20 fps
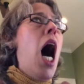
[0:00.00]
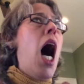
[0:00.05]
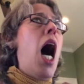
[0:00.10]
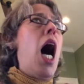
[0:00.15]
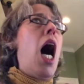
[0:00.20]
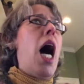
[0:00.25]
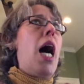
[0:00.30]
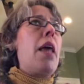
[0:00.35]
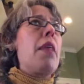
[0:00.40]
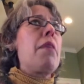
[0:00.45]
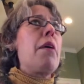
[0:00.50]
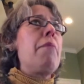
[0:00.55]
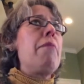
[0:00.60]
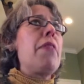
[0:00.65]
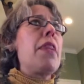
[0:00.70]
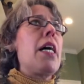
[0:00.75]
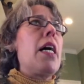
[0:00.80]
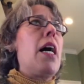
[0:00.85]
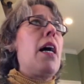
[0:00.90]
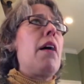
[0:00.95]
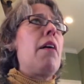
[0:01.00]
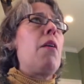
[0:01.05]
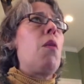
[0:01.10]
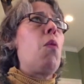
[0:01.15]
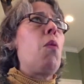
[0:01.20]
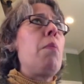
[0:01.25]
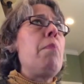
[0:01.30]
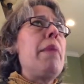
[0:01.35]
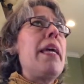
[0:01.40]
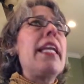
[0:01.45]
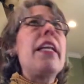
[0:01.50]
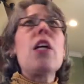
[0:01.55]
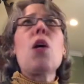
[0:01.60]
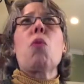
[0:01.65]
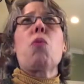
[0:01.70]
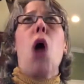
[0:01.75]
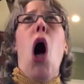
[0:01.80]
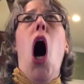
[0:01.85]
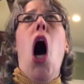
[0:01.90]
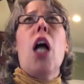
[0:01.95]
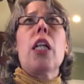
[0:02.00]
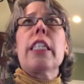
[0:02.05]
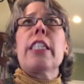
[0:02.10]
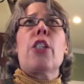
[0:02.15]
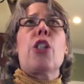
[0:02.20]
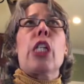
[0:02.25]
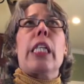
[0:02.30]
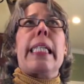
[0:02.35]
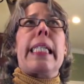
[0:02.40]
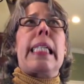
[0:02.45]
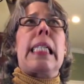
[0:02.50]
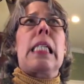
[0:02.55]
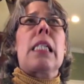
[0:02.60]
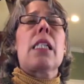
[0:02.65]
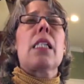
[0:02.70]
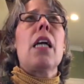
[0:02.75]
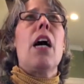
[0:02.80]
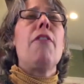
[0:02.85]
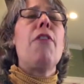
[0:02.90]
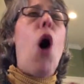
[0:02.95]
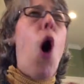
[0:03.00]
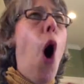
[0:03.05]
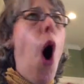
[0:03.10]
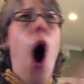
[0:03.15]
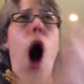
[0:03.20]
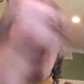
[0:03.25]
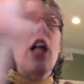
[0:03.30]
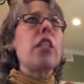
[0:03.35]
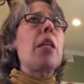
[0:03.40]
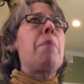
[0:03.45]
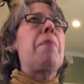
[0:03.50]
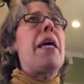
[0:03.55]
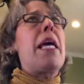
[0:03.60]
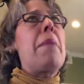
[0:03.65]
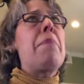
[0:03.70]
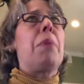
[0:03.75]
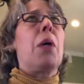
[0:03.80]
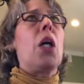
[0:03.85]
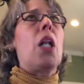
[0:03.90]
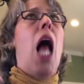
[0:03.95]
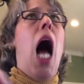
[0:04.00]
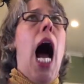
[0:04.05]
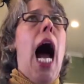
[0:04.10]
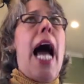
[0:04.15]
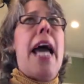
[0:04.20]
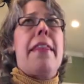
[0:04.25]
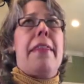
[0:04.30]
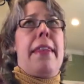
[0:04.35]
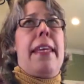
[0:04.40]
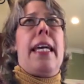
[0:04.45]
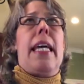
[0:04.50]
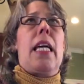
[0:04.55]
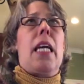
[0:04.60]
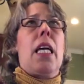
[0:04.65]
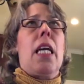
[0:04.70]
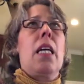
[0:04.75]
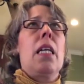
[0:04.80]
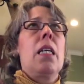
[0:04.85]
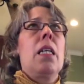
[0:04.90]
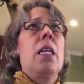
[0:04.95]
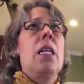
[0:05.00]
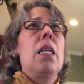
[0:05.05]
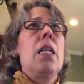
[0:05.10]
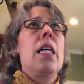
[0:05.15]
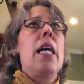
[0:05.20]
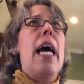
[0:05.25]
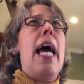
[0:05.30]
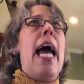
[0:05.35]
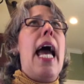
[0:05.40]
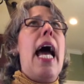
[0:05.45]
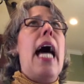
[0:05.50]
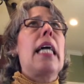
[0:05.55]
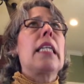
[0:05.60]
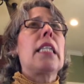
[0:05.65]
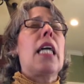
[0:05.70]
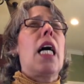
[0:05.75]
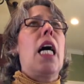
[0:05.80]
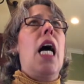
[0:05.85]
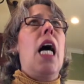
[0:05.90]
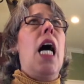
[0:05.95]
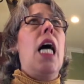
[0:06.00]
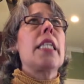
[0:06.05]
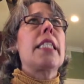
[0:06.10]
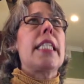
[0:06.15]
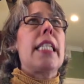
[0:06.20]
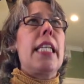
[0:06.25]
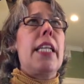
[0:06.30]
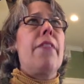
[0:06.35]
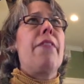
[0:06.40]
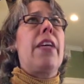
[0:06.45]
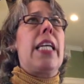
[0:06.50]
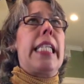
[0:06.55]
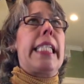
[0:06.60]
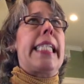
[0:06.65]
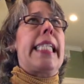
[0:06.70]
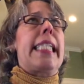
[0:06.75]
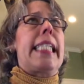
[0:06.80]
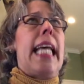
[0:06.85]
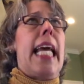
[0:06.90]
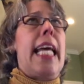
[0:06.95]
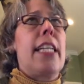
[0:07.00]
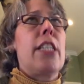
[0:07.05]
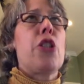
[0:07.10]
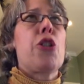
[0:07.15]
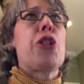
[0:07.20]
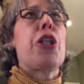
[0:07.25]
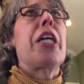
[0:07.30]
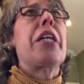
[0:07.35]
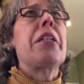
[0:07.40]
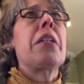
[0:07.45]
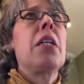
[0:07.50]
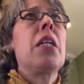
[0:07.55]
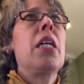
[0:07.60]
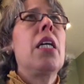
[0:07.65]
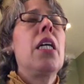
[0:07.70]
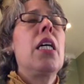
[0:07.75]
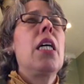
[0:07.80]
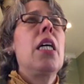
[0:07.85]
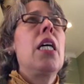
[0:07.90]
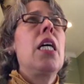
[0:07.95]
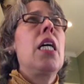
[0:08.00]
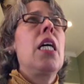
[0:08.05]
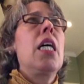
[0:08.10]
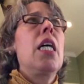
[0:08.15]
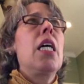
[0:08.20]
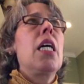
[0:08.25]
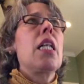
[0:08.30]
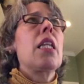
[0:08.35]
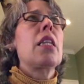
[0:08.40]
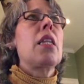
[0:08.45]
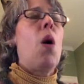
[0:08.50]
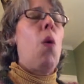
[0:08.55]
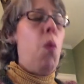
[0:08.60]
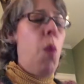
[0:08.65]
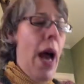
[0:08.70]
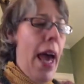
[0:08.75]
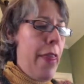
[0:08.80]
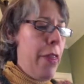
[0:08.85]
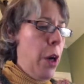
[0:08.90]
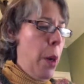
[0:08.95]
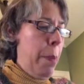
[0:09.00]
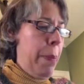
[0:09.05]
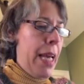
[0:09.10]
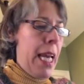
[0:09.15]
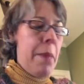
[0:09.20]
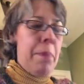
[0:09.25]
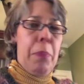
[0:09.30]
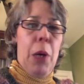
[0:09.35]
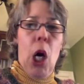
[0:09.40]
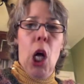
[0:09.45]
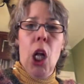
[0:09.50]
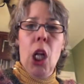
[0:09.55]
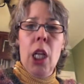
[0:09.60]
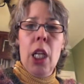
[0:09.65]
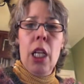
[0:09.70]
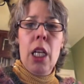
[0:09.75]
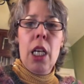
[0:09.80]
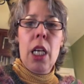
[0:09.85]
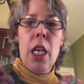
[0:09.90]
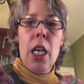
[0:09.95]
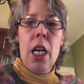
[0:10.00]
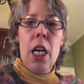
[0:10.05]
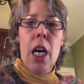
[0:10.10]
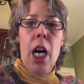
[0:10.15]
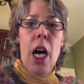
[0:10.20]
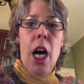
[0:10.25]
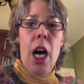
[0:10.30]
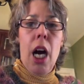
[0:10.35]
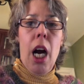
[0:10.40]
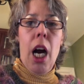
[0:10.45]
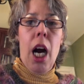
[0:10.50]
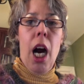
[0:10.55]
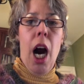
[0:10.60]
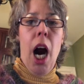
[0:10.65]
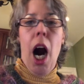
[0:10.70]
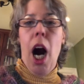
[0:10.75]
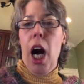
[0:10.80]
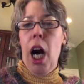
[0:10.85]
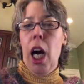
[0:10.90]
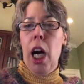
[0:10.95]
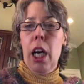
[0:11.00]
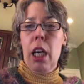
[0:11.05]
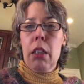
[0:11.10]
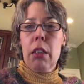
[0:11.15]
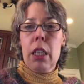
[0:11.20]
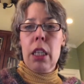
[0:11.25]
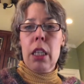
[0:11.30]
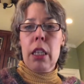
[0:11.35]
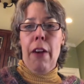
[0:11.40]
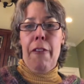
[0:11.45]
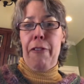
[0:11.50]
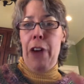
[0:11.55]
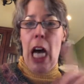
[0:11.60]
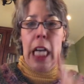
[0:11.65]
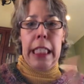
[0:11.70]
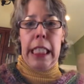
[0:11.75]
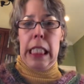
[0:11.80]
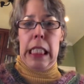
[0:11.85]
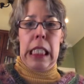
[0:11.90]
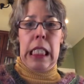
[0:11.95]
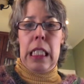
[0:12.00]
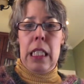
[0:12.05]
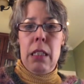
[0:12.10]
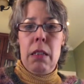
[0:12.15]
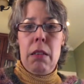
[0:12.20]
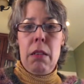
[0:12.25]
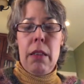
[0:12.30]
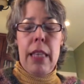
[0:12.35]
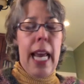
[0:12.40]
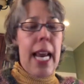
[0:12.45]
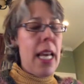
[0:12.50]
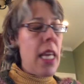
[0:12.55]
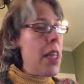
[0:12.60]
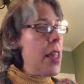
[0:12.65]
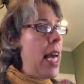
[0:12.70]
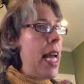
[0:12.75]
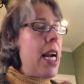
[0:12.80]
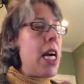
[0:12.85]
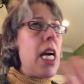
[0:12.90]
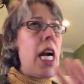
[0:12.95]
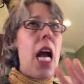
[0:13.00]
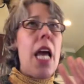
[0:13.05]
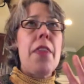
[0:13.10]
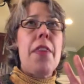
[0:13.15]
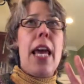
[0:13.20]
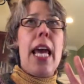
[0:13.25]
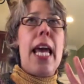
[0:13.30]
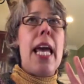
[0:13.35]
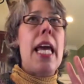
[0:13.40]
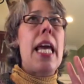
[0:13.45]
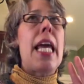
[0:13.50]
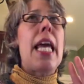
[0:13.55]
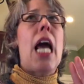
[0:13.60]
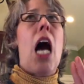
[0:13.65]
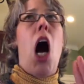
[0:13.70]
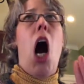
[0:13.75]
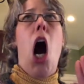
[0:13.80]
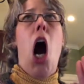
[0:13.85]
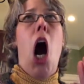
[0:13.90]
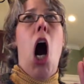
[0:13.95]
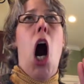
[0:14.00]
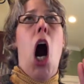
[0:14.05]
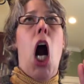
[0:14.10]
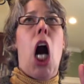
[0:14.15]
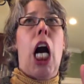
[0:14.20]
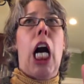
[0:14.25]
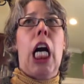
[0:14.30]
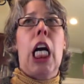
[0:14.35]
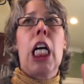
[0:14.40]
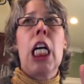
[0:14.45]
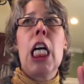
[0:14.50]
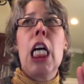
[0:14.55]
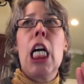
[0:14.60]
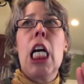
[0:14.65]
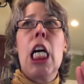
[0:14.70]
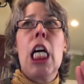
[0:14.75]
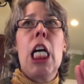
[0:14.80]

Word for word: uh, the, the meteorologists, of all the people, I think, at a TV station, the weather people are the funnest. They they they are